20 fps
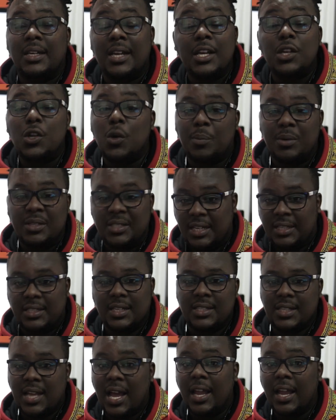radio
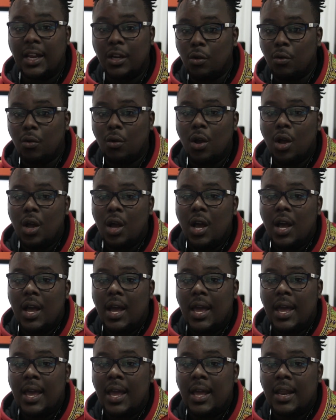presenters I know.
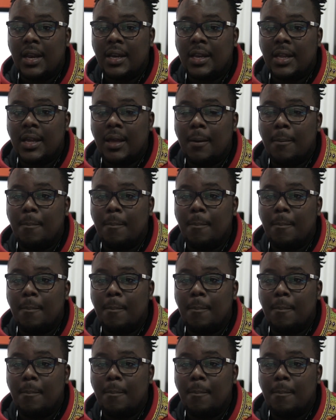And